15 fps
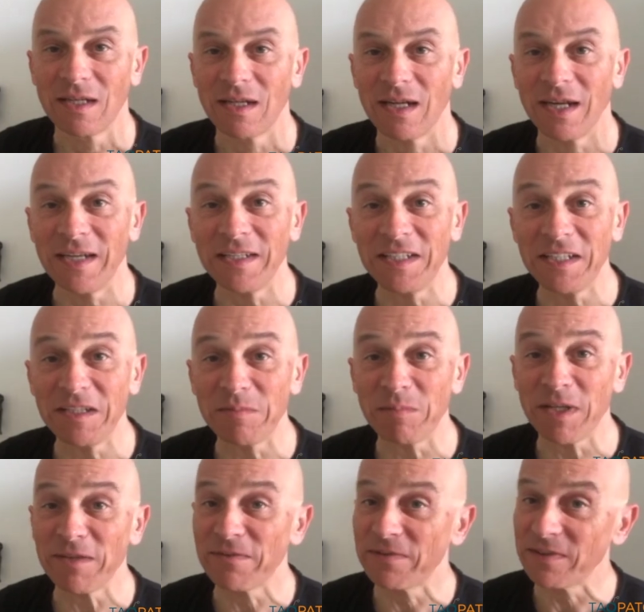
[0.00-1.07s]
I did
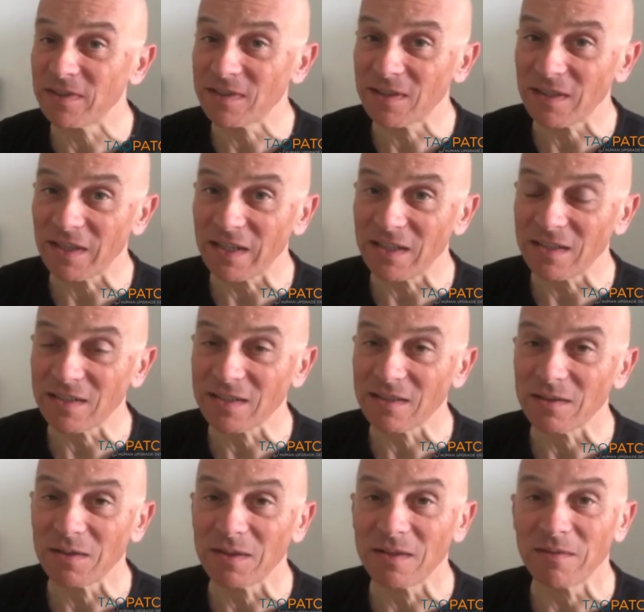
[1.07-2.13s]
my first race
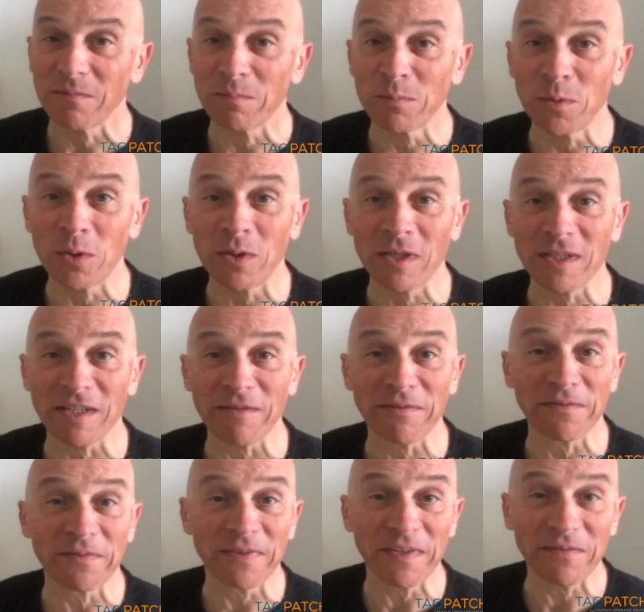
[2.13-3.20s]
more than
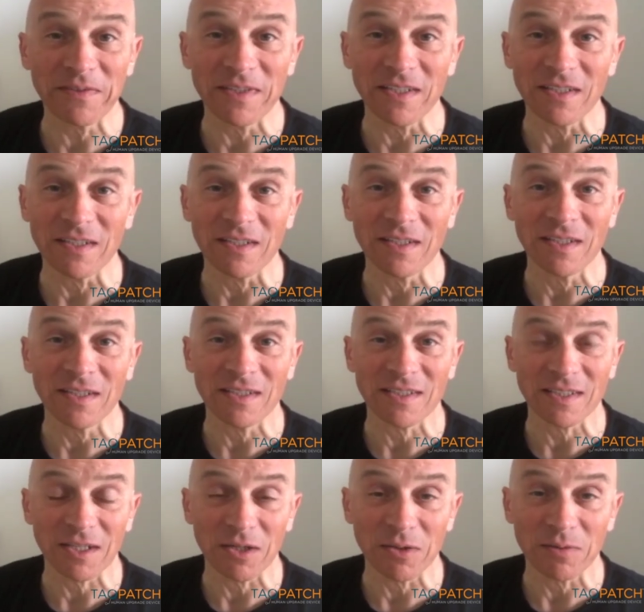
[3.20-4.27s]
50 years
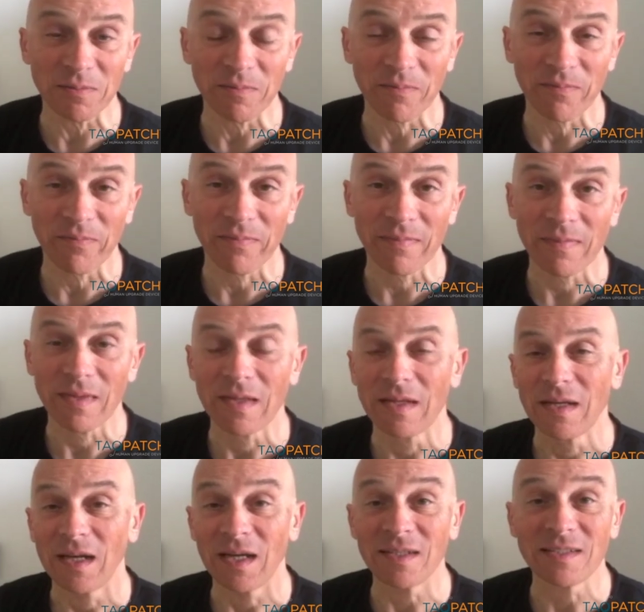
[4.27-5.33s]
ago,
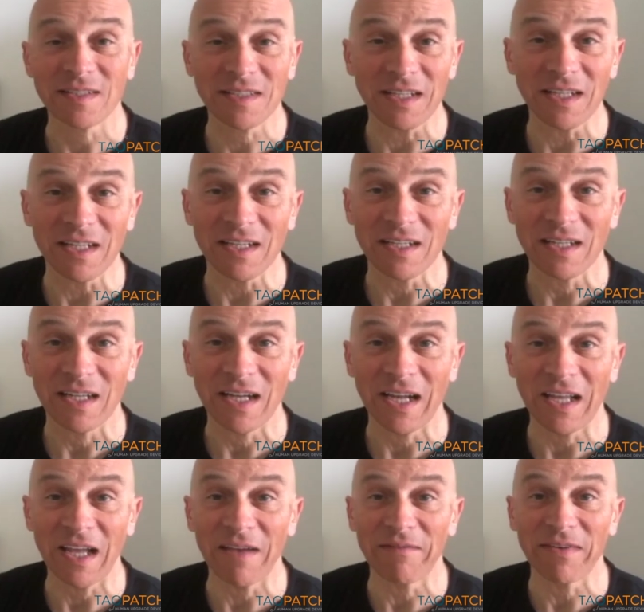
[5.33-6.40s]
and still I
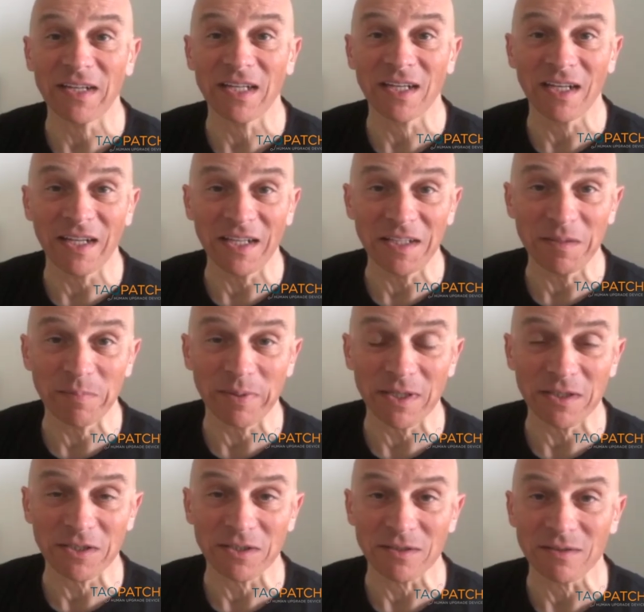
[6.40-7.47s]
have a great
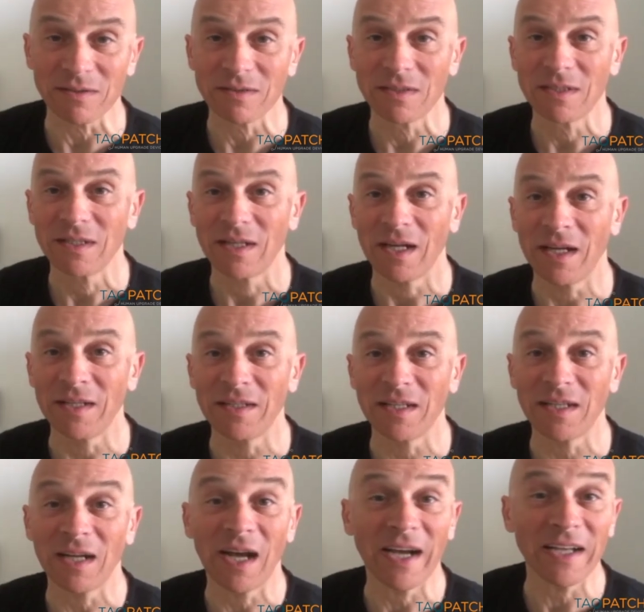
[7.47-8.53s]
passion and a
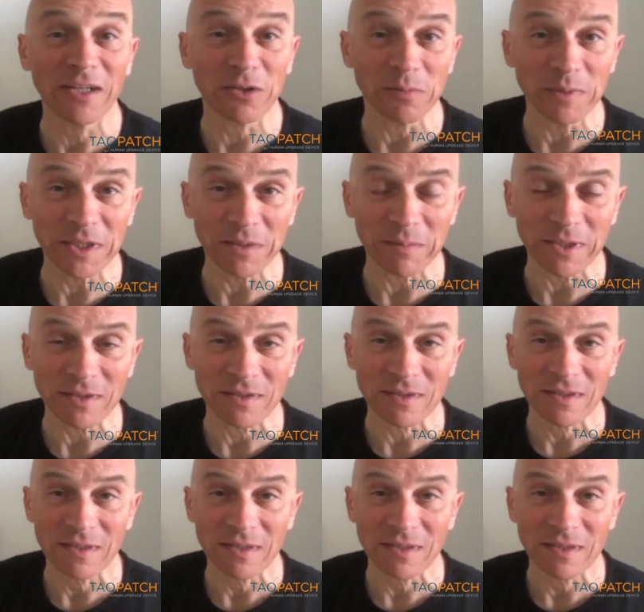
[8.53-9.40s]
high commitment.